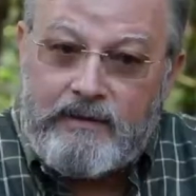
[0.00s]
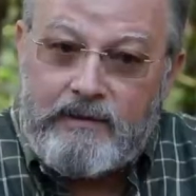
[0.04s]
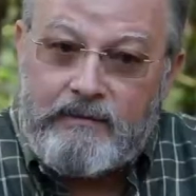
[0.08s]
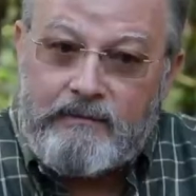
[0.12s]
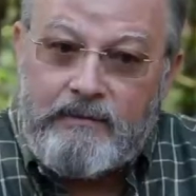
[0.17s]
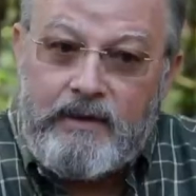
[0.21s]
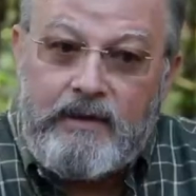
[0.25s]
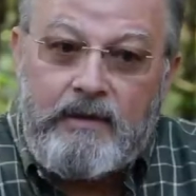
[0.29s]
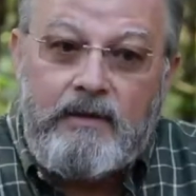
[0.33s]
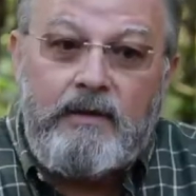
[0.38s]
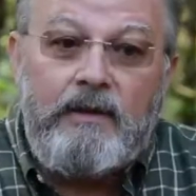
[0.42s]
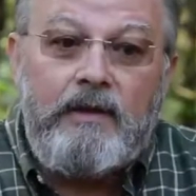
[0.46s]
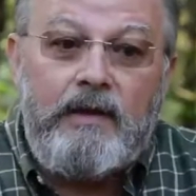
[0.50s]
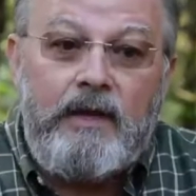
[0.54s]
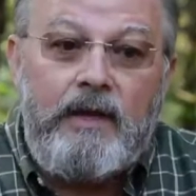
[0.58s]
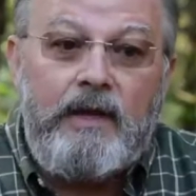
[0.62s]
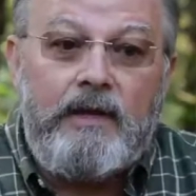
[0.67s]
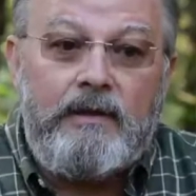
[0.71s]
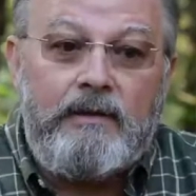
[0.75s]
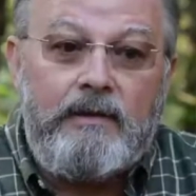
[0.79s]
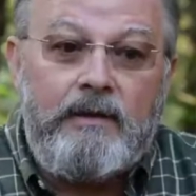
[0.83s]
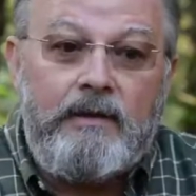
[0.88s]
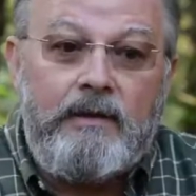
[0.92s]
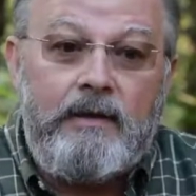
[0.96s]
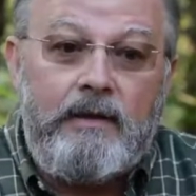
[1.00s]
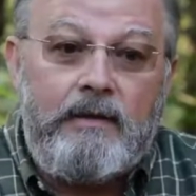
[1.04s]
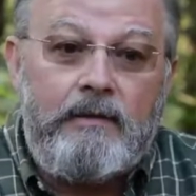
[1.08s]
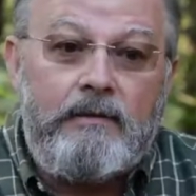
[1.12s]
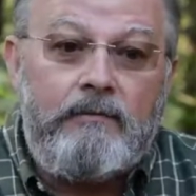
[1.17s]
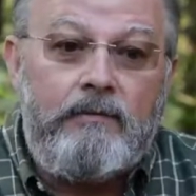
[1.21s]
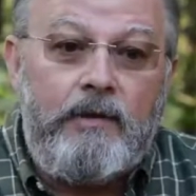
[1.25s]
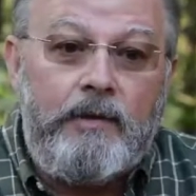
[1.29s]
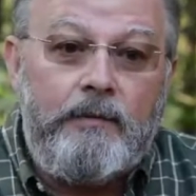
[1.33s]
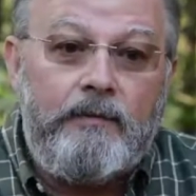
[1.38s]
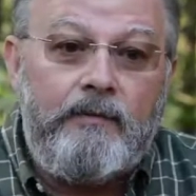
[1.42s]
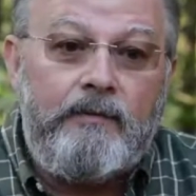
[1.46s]
them, and
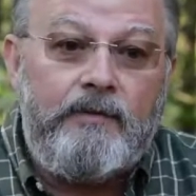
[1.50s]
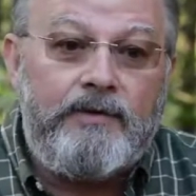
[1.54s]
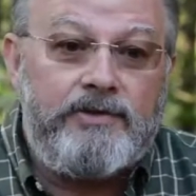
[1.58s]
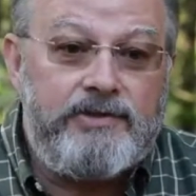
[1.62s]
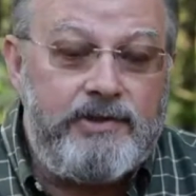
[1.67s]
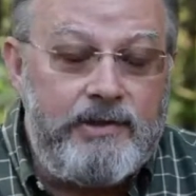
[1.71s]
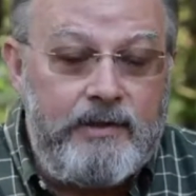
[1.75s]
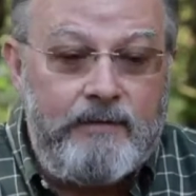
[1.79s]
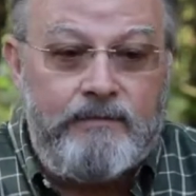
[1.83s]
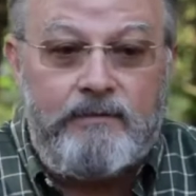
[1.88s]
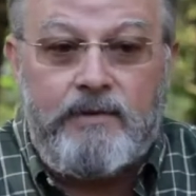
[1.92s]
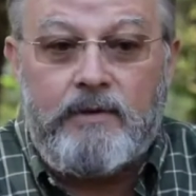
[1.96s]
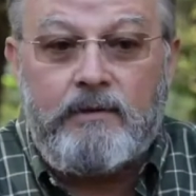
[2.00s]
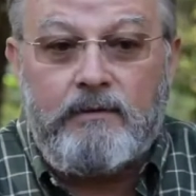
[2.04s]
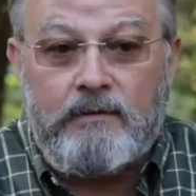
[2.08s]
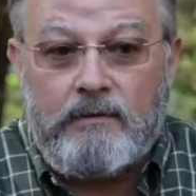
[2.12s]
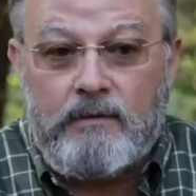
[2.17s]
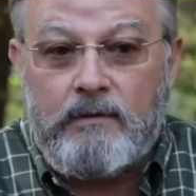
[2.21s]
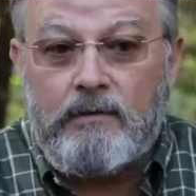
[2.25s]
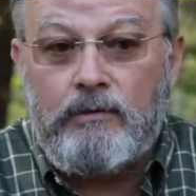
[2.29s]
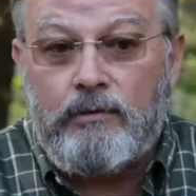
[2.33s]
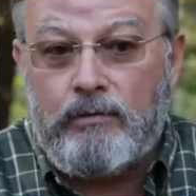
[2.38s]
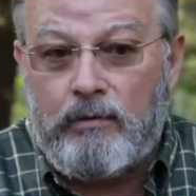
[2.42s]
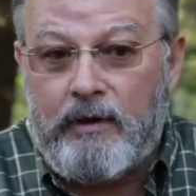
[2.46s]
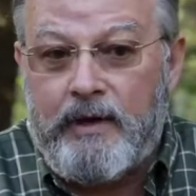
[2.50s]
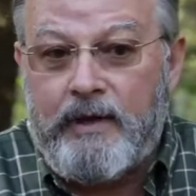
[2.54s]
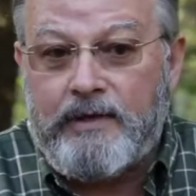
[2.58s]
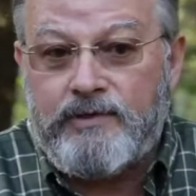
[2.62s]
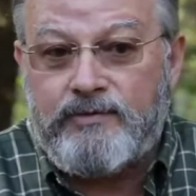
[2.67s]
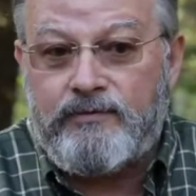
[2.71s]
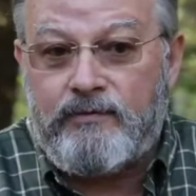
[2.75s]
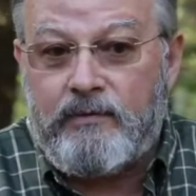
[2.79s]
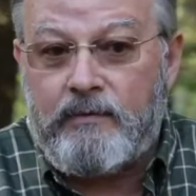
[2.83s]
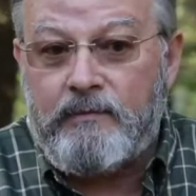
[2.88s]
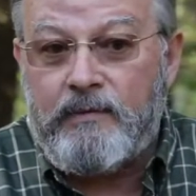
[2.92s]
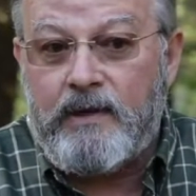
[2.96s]
then we received
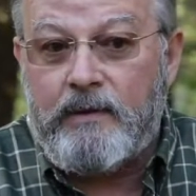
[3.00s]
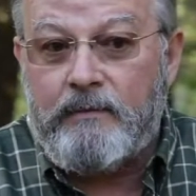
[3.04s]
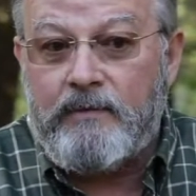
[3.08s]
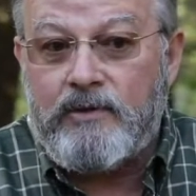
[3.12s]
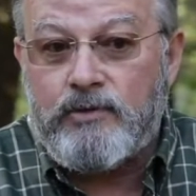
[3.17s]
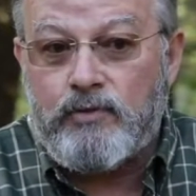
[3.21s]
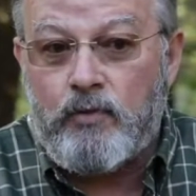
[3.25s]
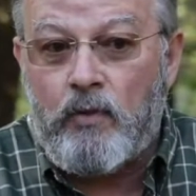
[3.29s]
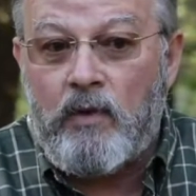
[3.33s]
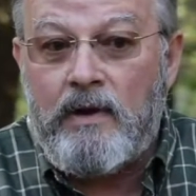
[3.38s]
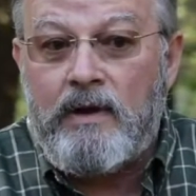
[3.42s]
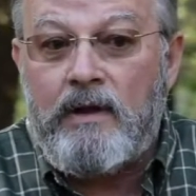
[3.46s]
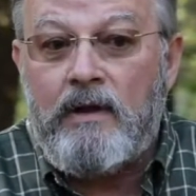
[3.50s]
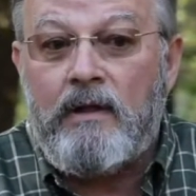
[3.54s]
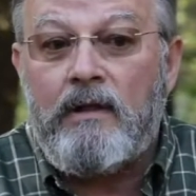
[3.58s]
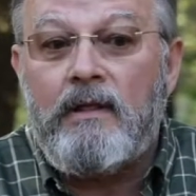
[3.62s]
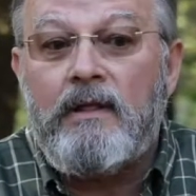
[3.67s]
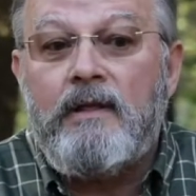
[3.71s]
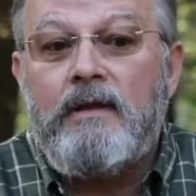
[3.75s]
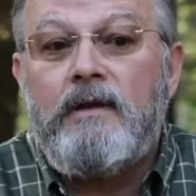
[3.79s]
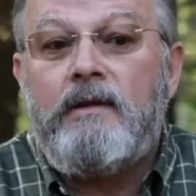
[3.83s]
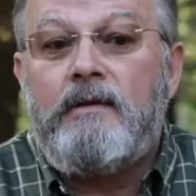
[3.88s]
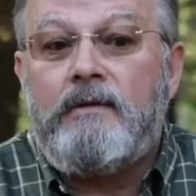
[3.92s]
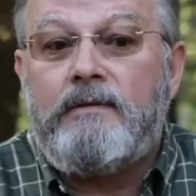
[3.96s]
grants from them as well